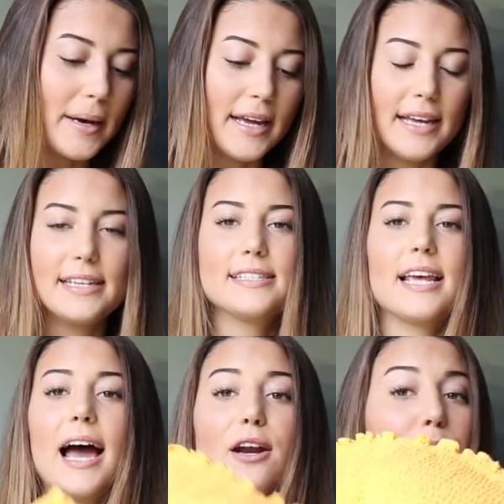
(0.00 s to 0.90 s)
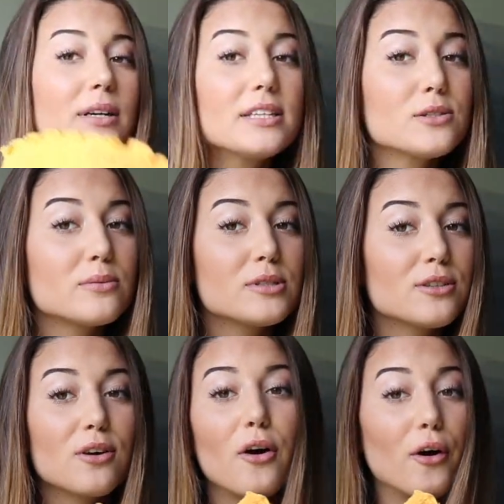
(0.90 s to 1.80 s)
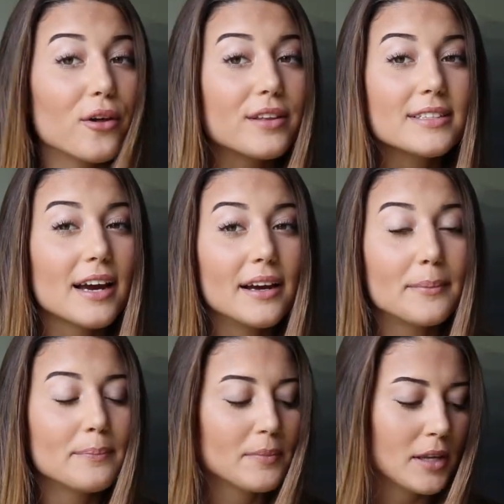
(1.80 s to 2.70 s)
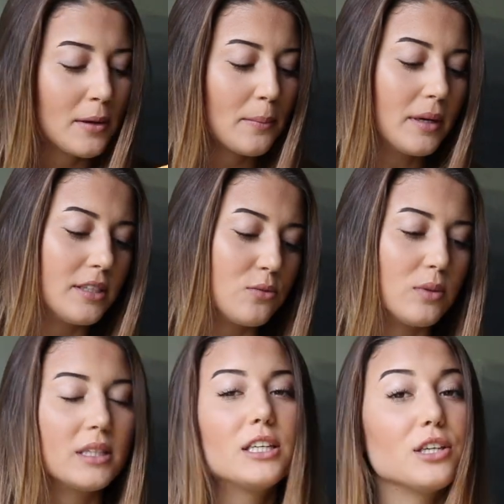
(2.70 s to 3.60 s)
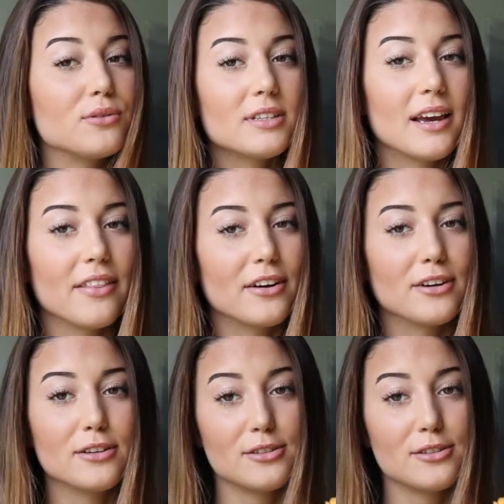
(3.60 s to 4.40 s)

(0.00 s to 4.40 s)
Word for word: But I don't wear this swimsuit all the time, but it's really cute together,